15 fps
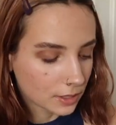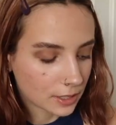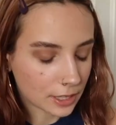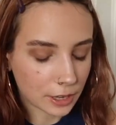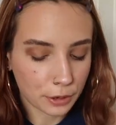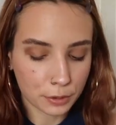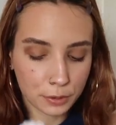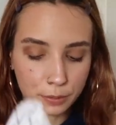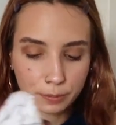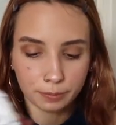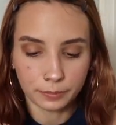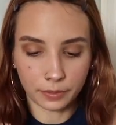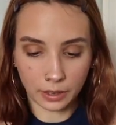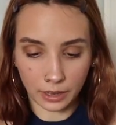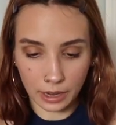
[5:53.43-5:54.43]
So
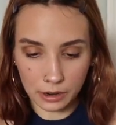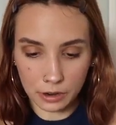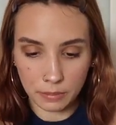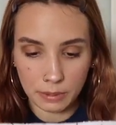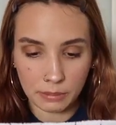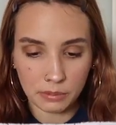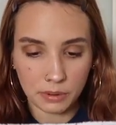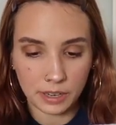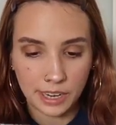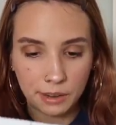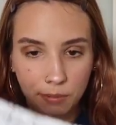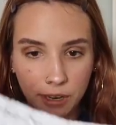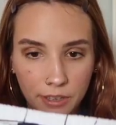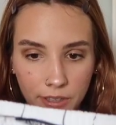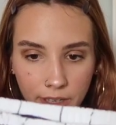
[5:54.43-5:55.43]
I don't know, maybe one day I'll wear